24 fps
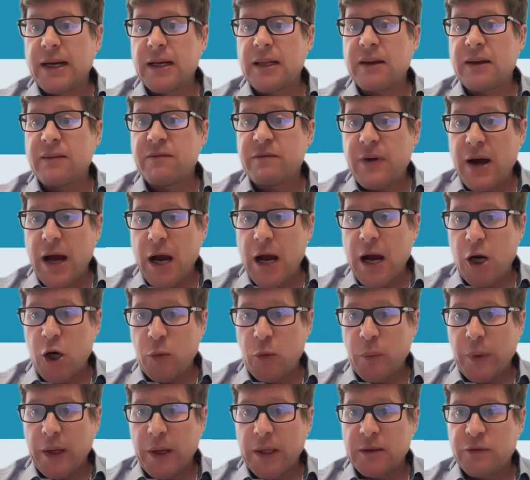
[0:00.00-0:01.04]

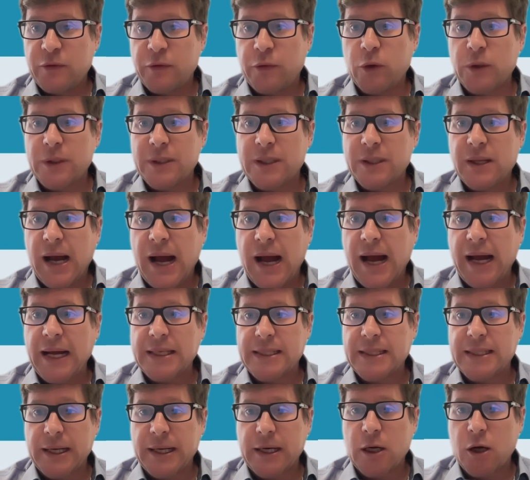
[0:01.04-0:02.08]
environment for
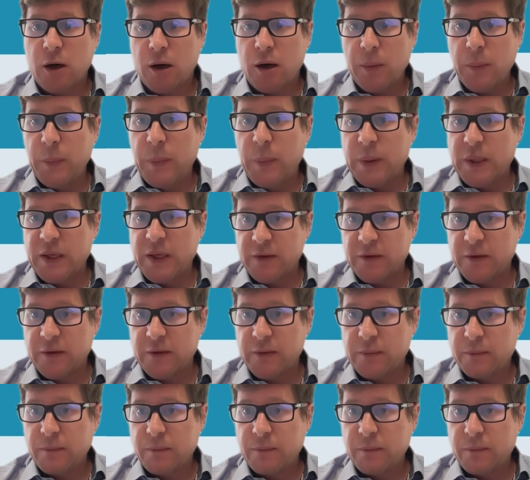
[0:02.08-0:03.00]
high-tech companies.